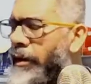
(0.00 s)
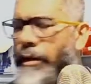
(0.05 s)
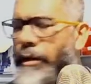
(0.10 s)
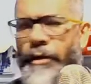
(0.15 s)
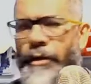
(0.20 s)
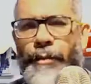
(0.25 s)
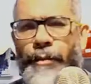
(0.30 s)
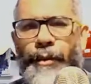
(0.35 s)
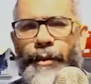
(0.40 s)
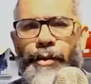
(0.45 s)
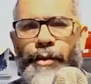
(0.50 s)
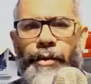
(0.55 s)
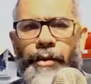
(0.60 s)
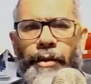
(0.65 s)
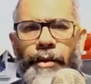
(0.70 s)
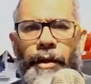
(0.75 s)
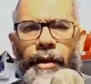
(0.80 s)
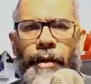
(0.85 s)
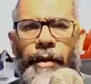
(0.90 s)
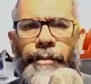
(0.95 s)
as opposed to
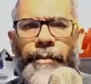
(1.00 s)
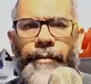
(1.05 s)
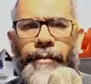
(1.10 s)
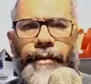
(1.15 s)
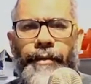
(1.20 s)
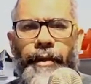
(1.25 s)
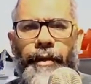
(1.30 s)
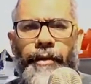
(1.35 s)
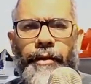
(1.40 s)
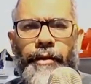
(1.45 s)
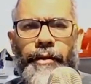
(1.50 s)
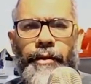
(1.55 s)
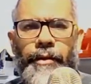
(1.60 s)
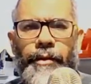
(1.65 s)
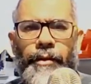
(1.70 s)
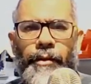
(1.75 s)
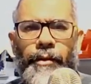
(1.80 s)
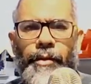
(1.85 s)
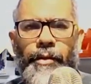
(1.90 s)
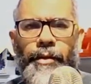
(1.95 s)
the amplifier,
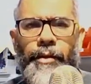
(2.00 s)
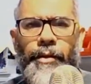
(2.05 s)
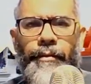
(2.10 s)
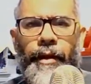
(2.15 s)
also